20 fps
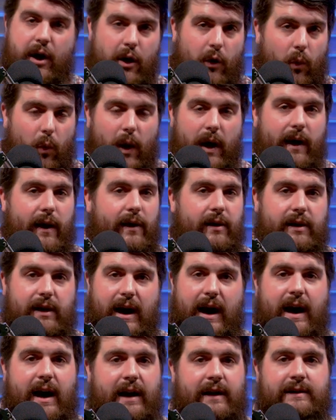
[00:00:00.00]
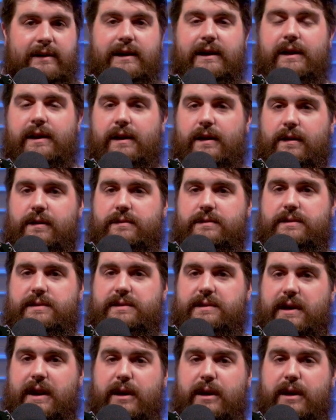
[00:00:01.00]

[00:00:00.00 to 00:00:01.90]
where God lives.